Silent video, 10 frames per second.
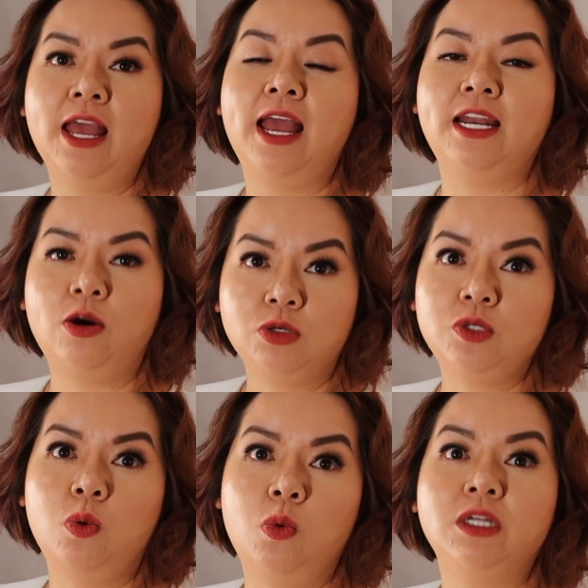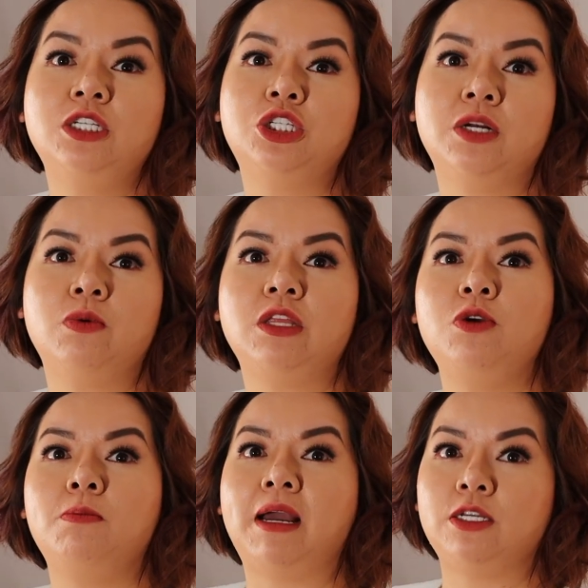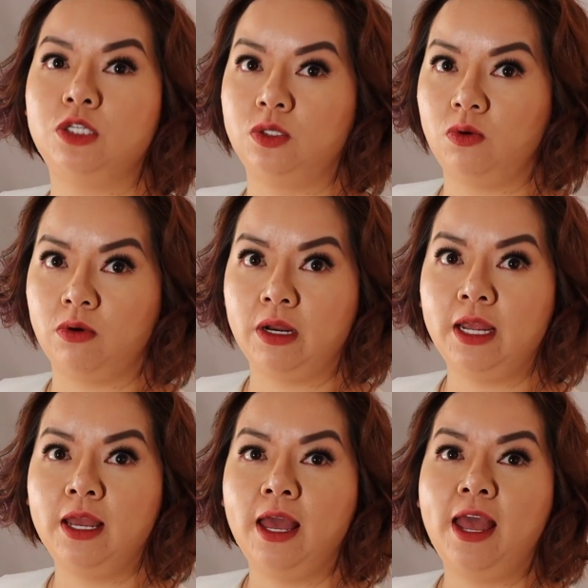and I also want to share with you my story,